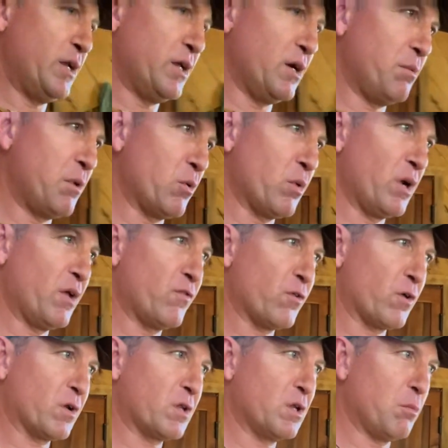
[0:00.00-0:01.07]
uh, be ready
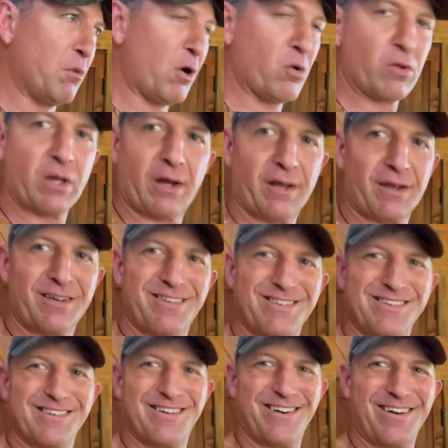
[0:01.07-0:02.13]
for tomorrow's hike.
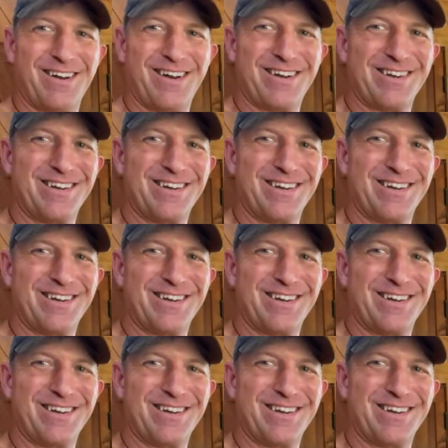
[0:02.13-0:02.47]
All right.